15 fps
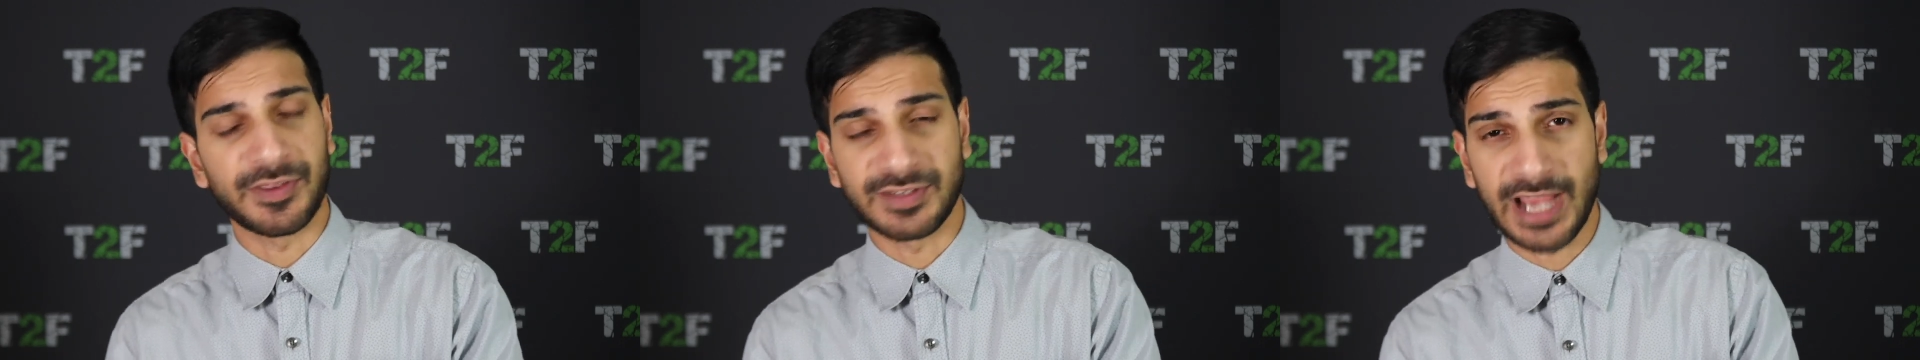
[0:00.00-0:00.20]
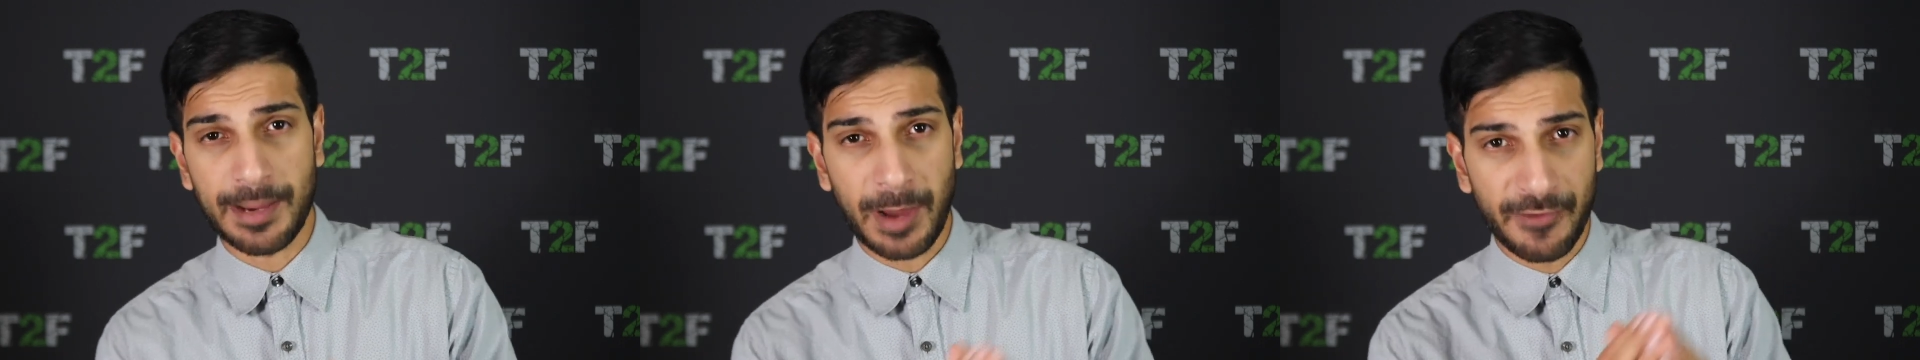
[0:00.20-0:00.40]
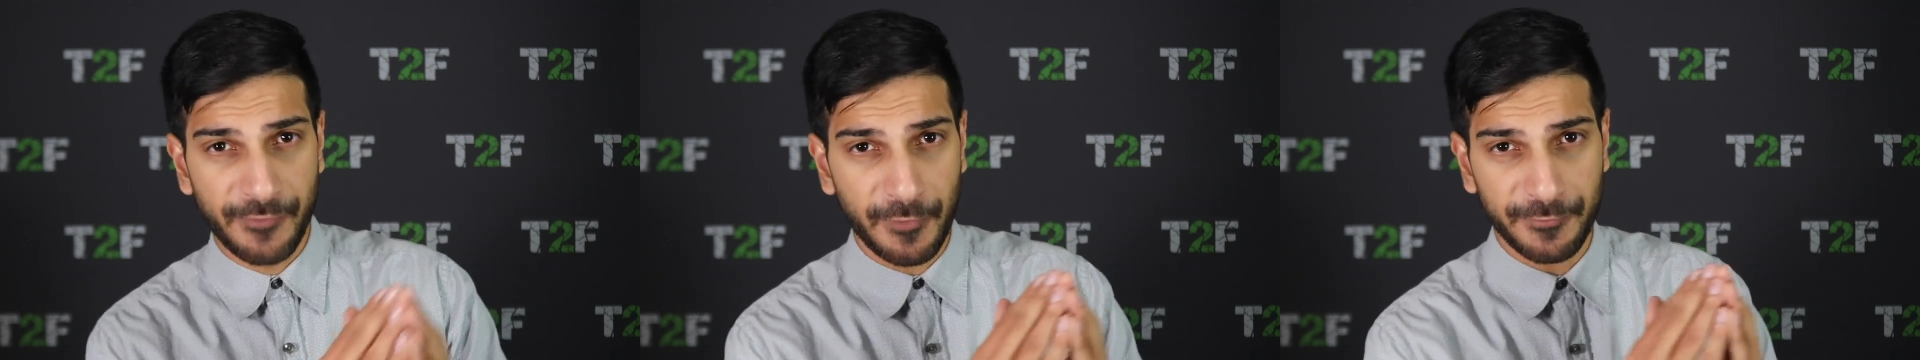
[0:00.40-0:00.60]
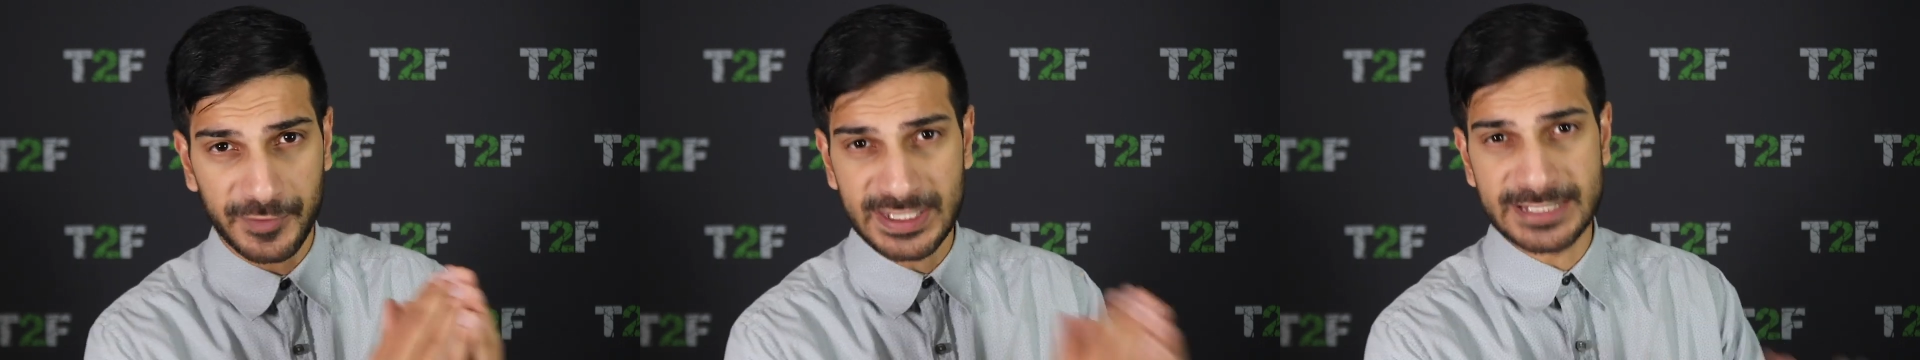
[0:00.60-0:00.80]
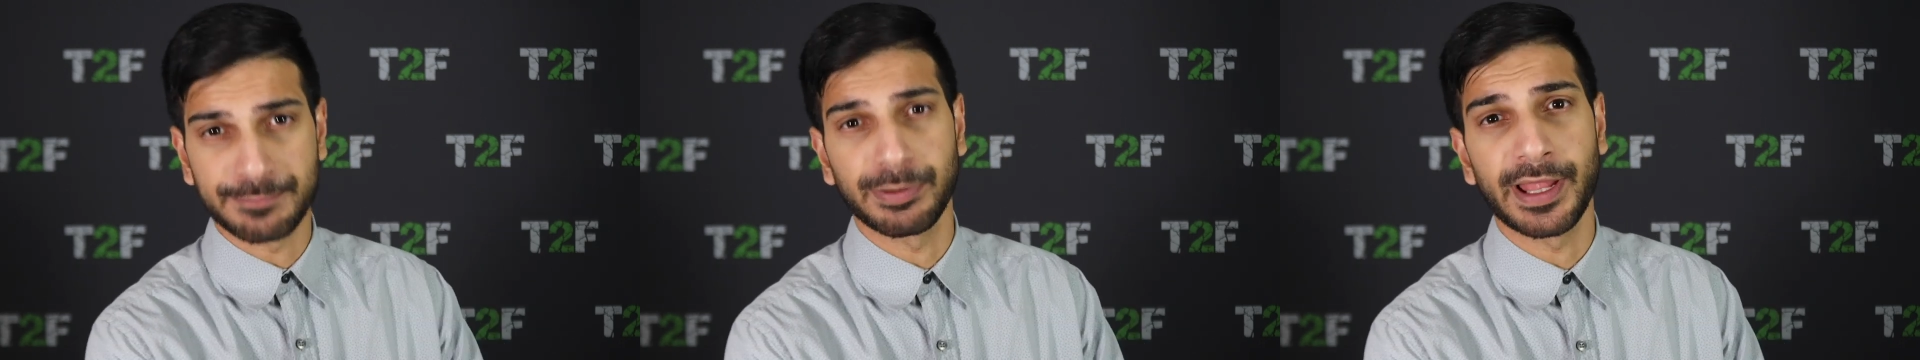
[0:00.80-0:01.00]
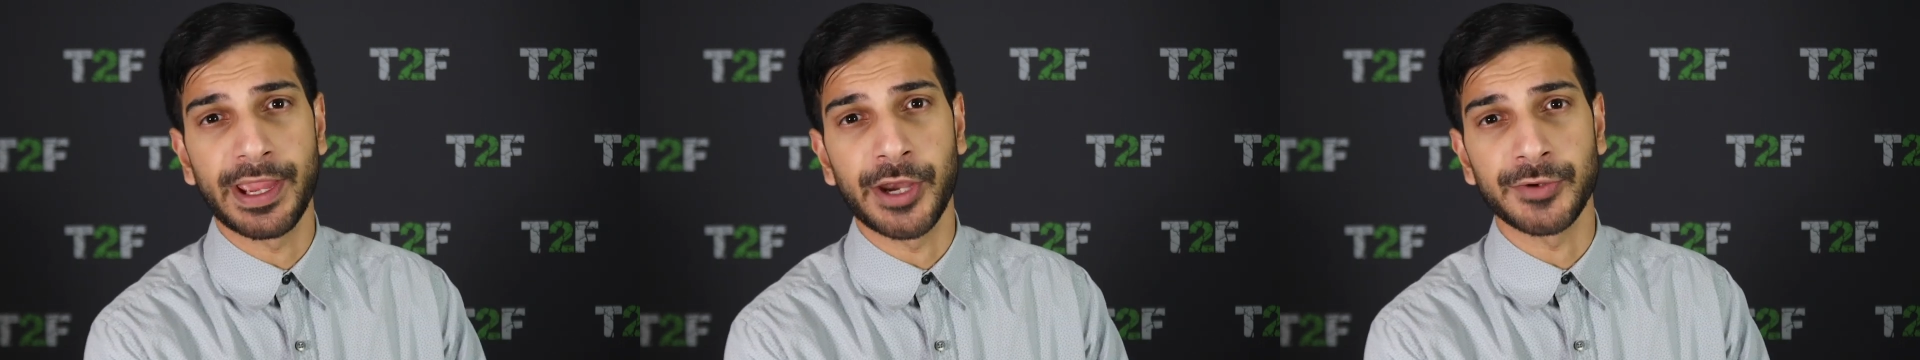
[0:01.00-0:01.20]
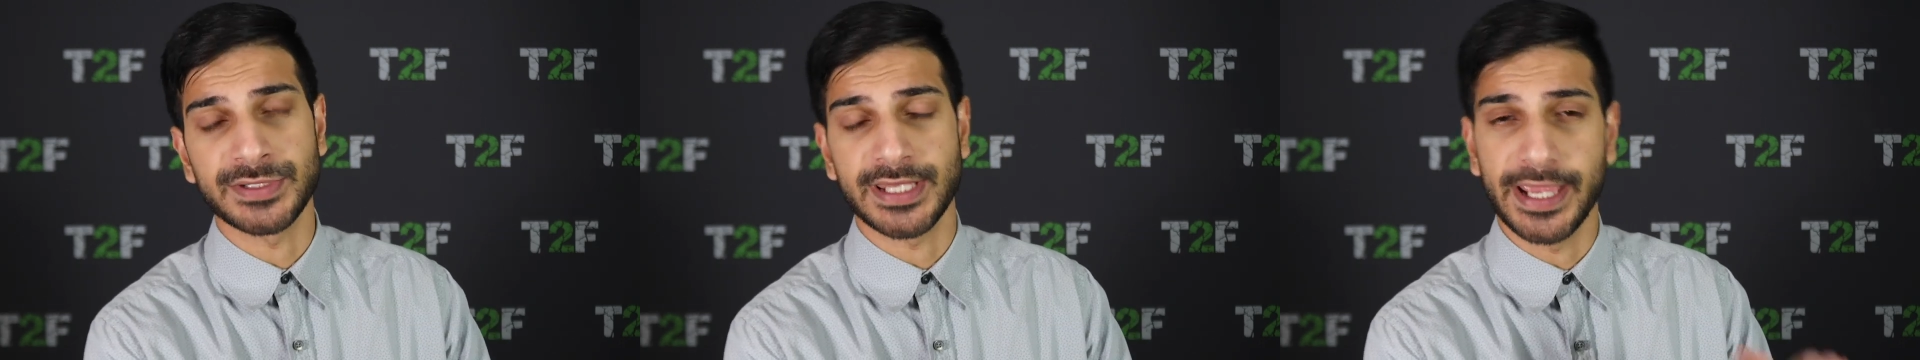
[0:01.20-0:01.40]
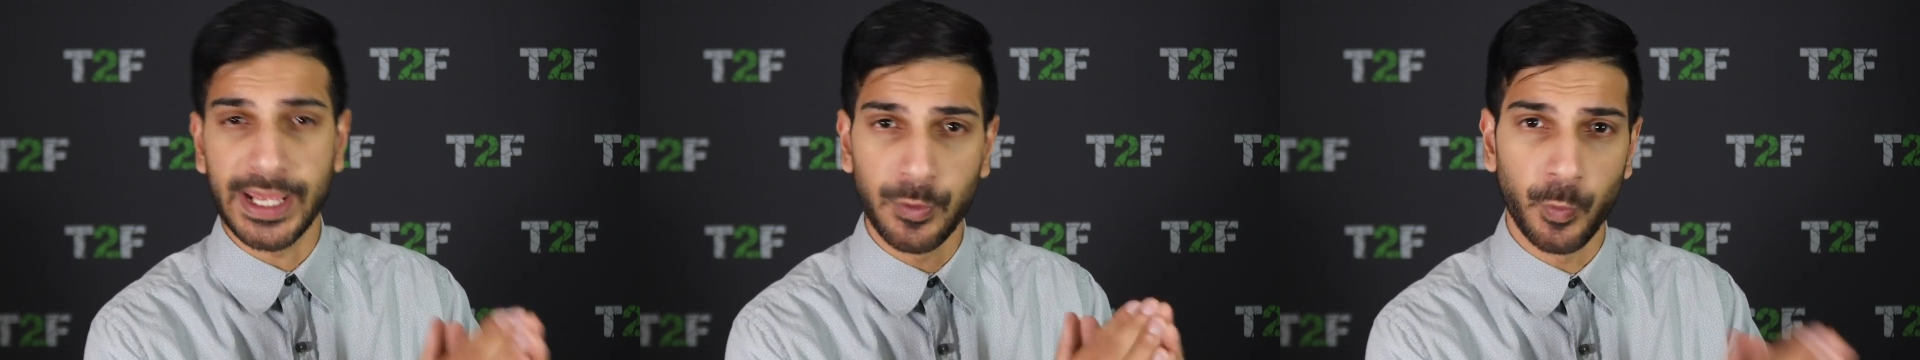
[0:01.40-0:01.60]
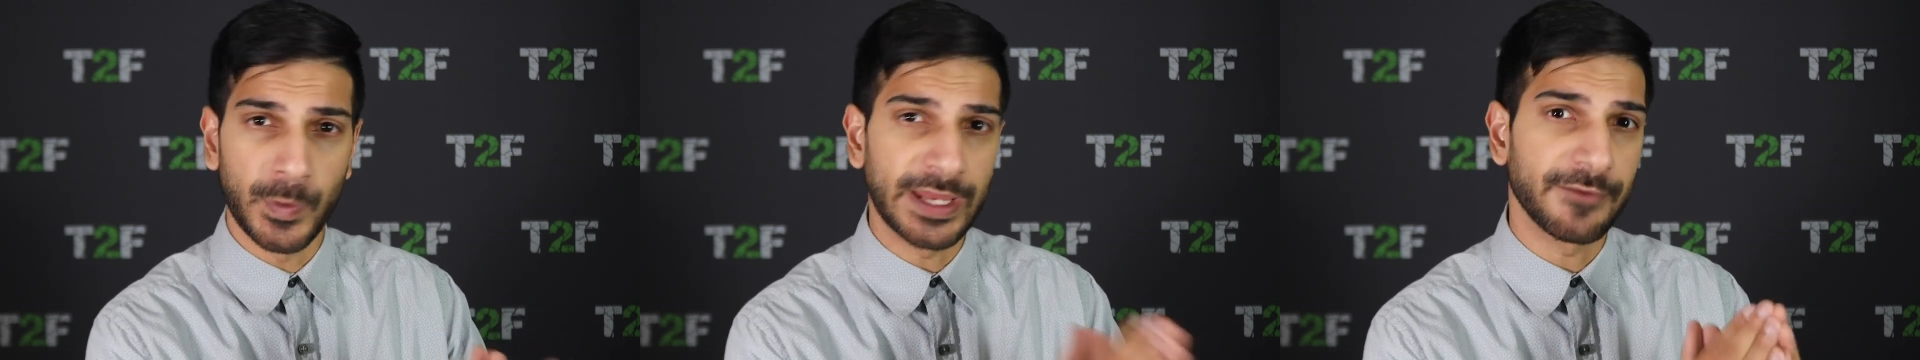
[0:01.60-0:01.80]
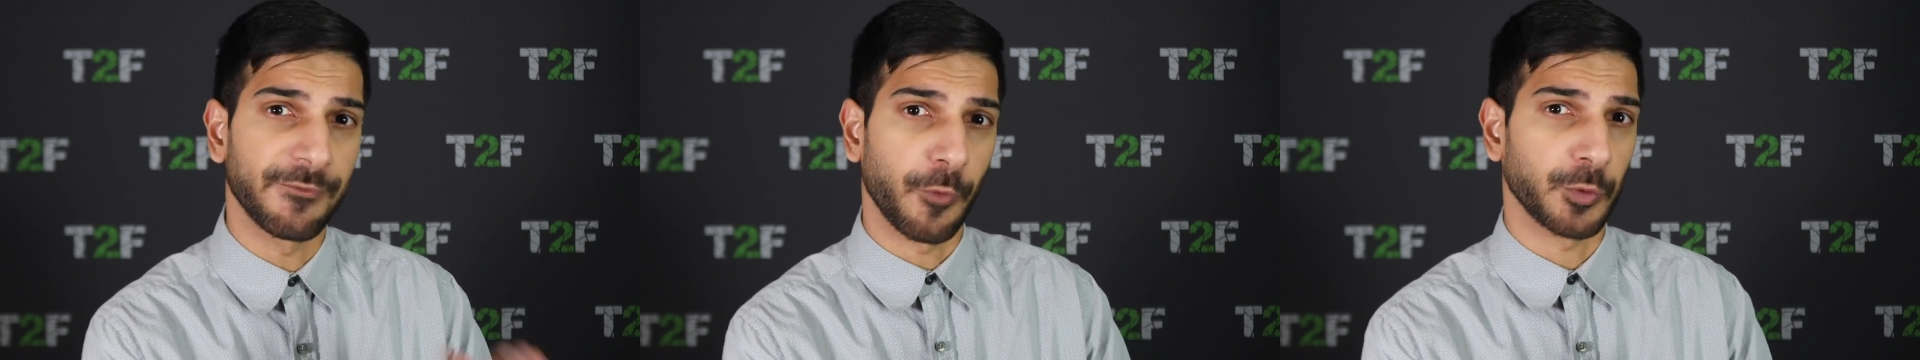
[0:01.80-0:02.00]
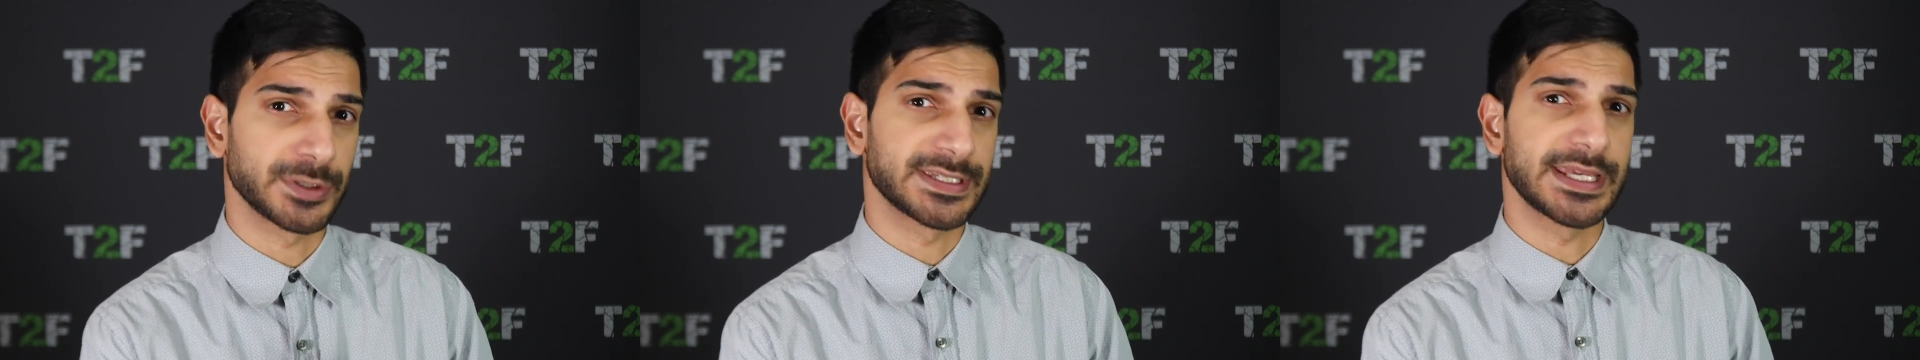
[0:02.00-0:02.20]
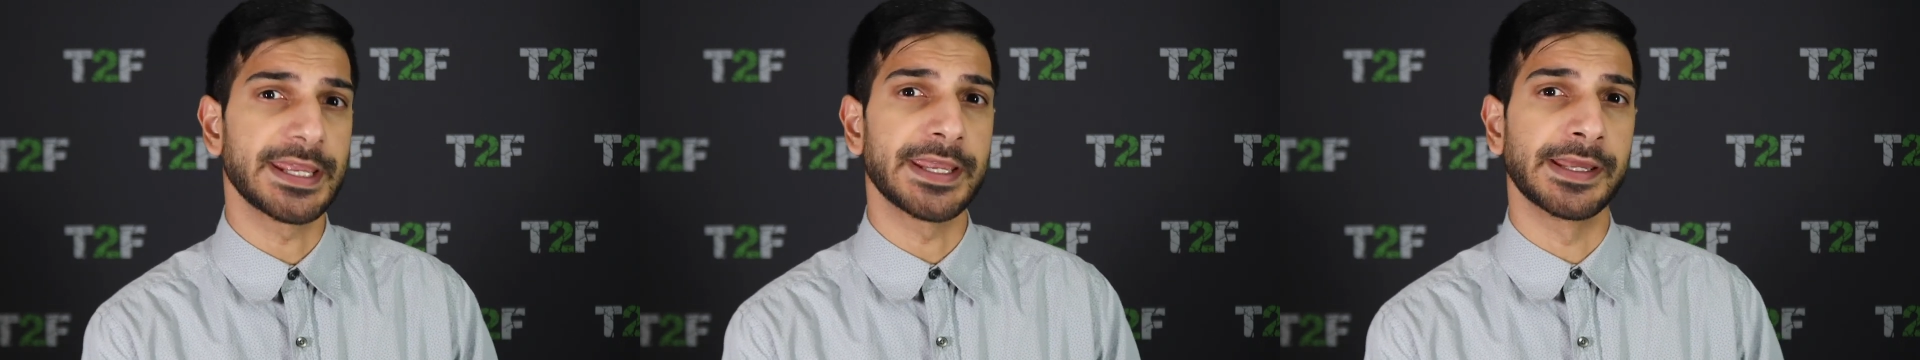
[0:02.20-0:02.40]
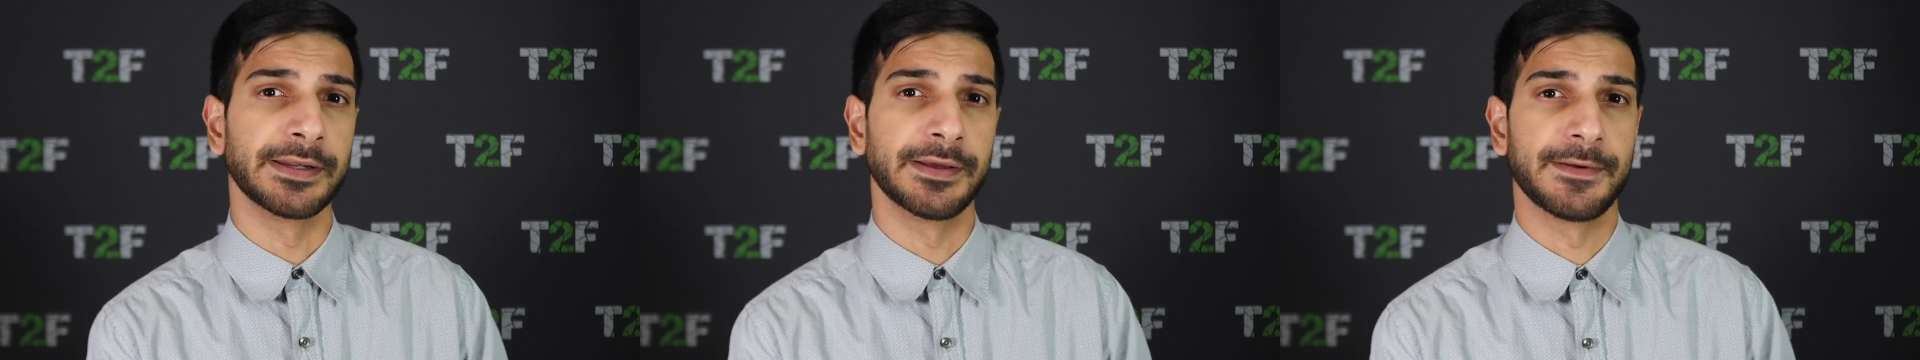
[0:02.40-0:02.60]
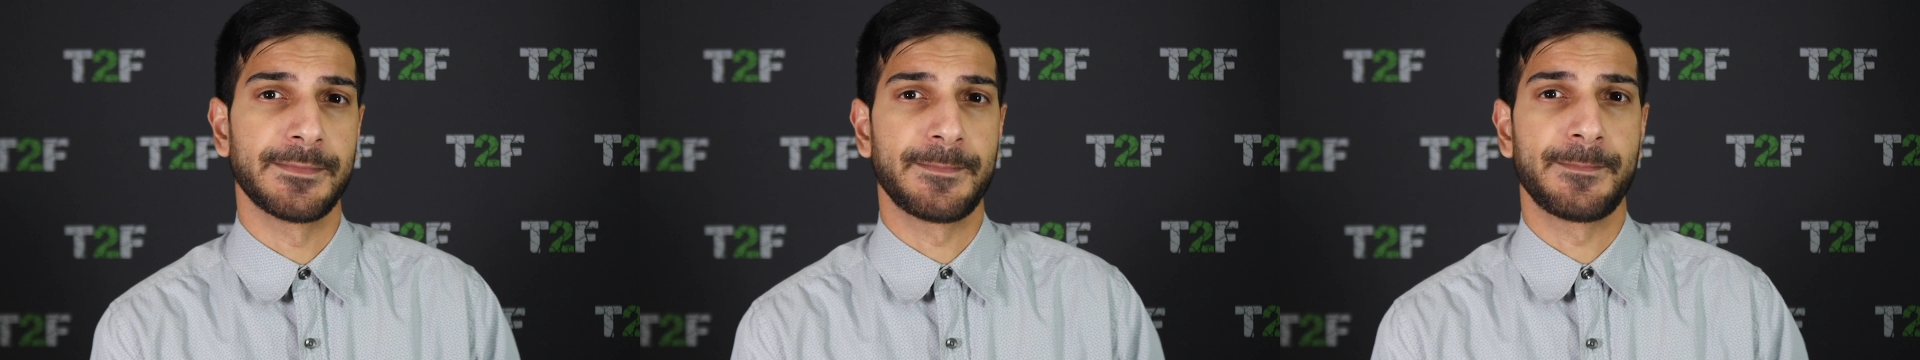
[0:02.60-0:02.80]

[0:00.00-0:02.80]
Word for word: the time I vote for these players in week fourteen.